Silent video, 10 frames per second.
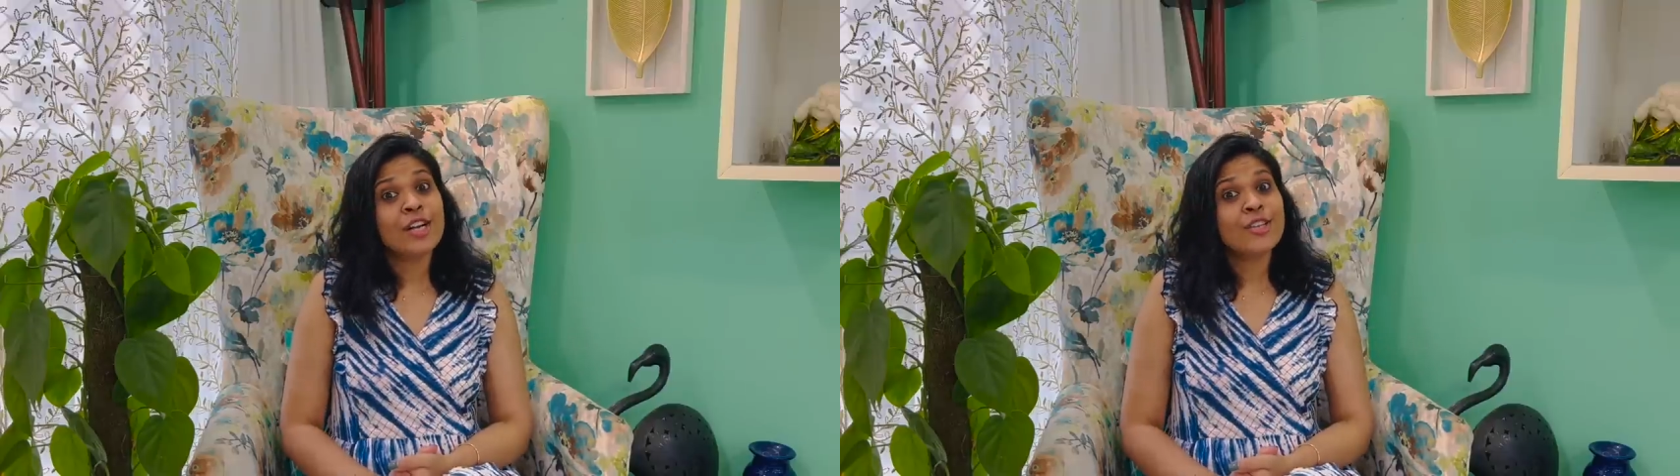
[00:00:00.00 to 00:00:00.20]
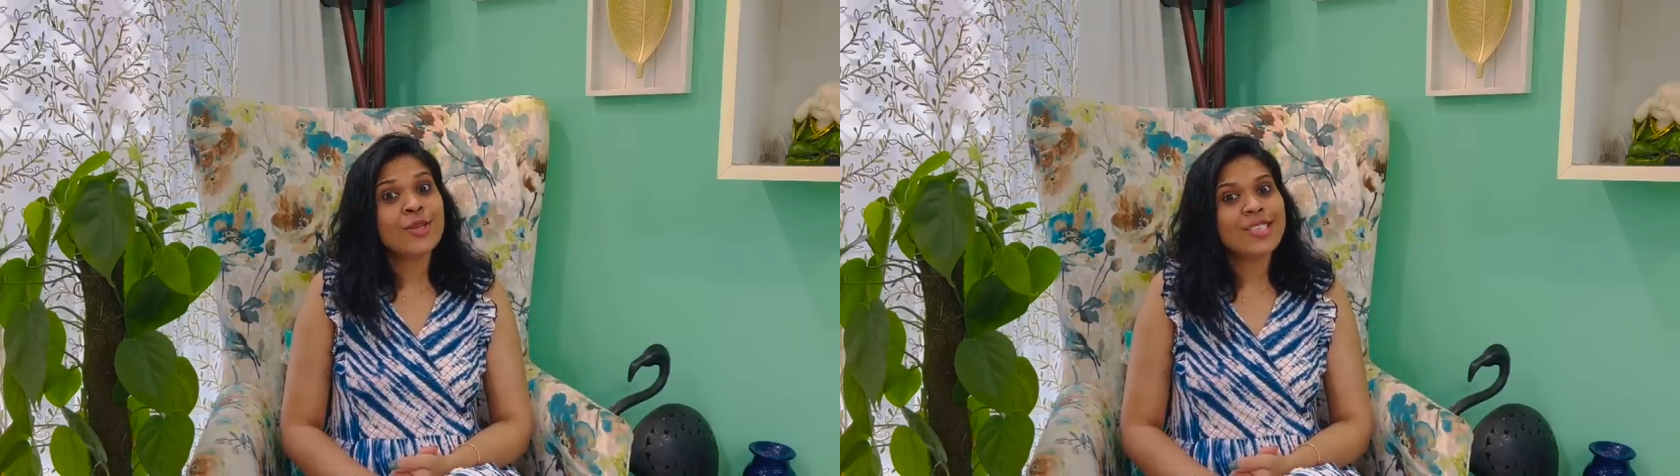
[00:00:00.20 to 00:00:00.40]

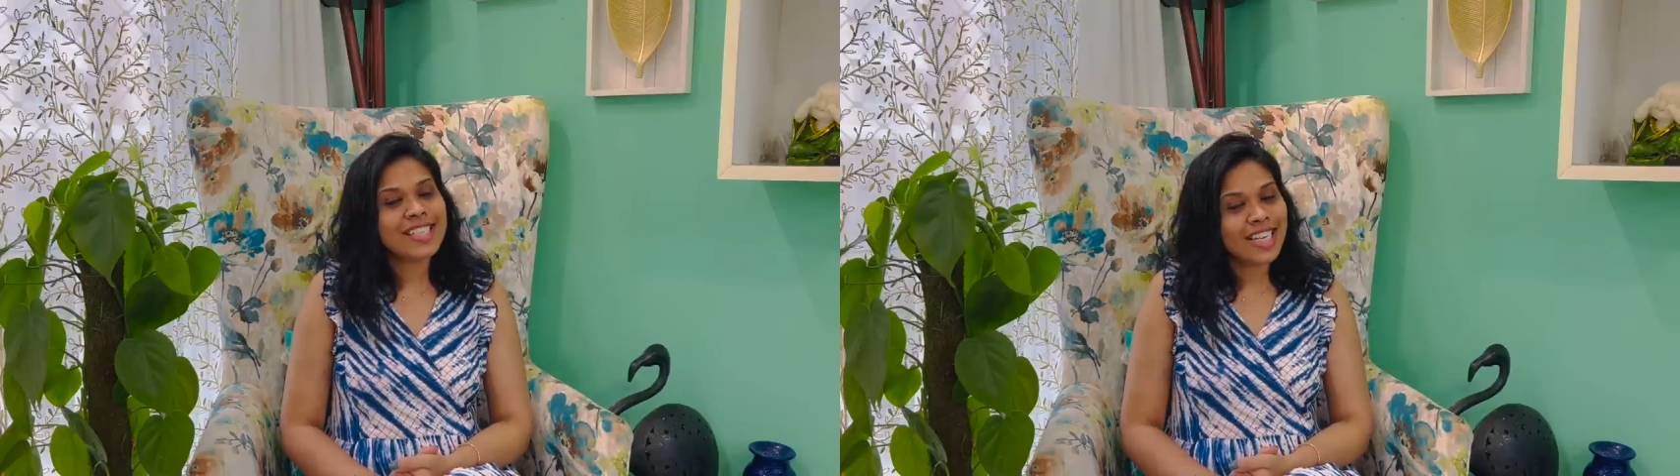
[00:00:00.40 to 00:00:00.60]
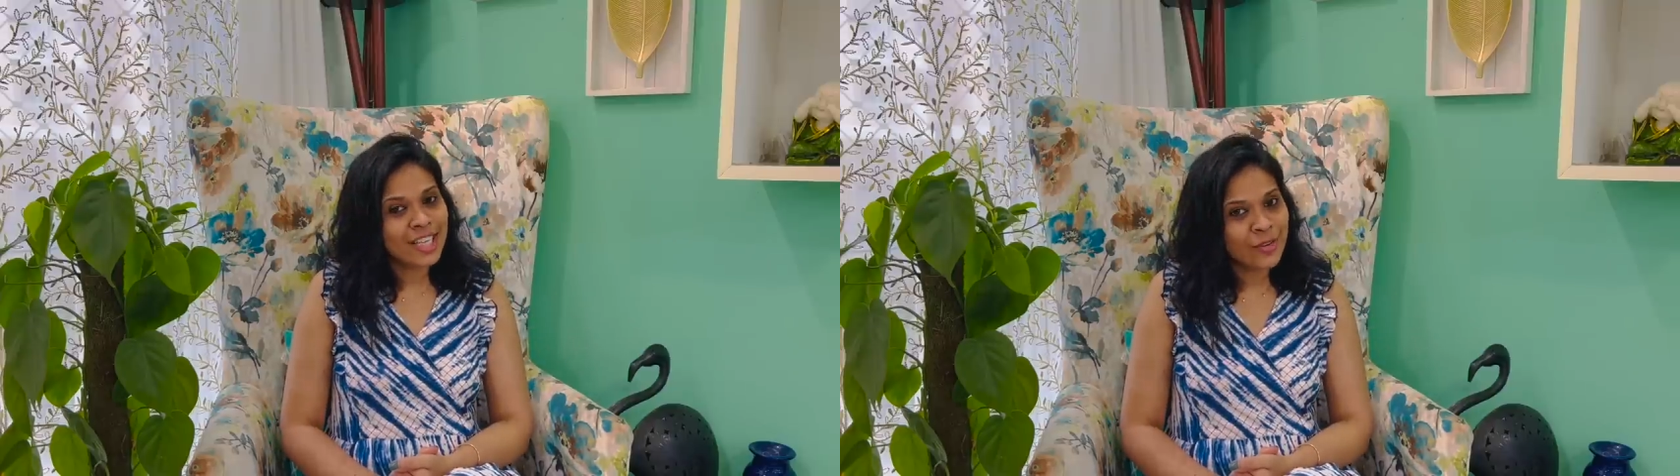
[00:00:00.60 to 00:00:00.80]
So
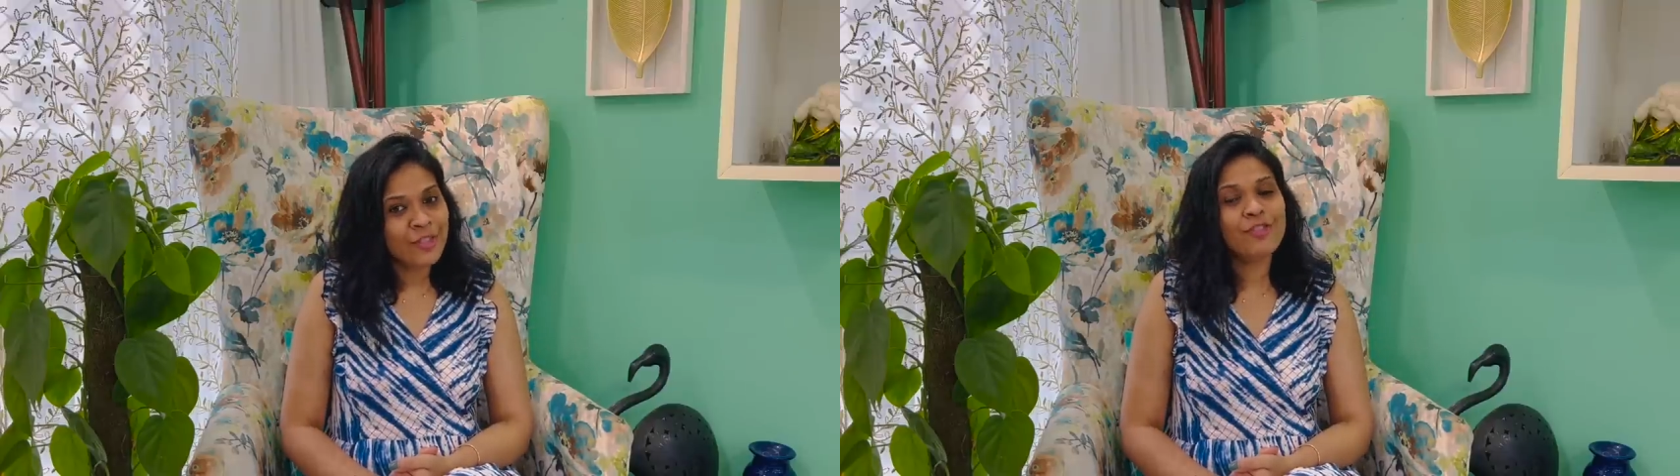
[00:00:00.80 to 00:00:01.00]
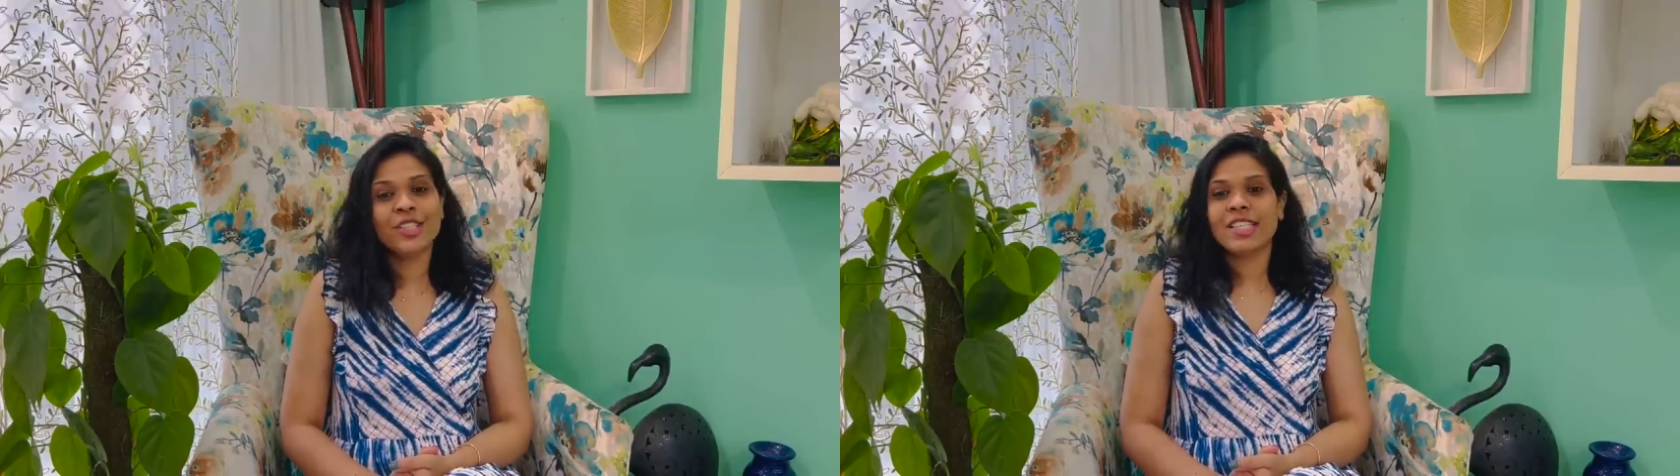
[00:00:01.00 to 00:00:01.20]
stay
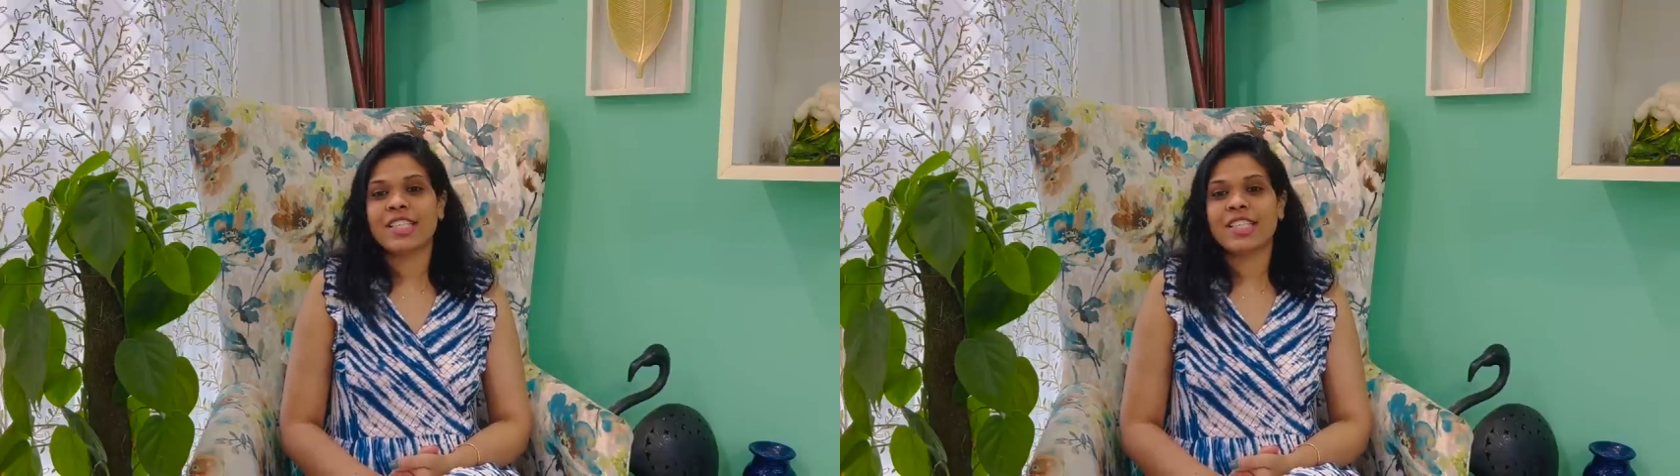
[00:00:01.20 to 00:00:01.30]
tuned for this